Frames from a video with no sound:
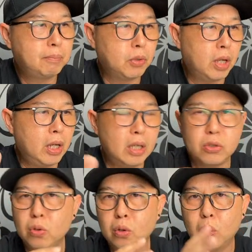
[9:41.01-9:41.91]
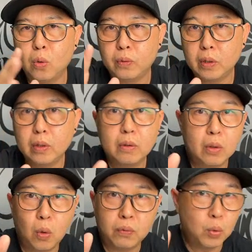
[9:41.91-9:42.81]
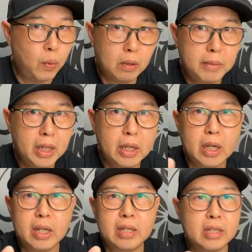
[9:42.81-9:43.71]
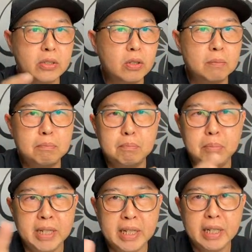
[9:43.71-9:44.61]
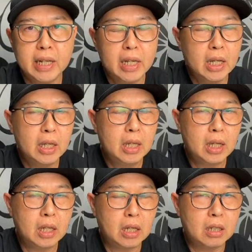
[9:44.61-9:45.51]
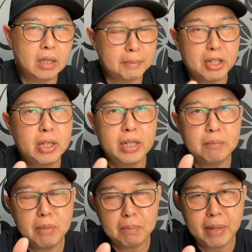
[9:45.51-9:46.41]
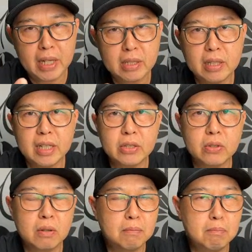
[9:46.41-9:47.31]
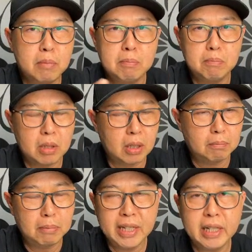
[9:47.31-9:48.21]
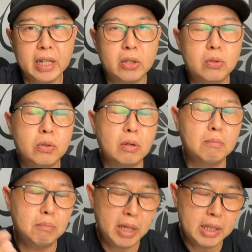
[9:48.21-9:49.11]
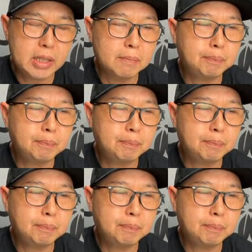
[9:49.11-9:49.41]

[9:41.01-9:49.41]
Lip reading: Okay, it's not overwhelming. It does not bleed, especially the mid bass. It does not bleed into your mids.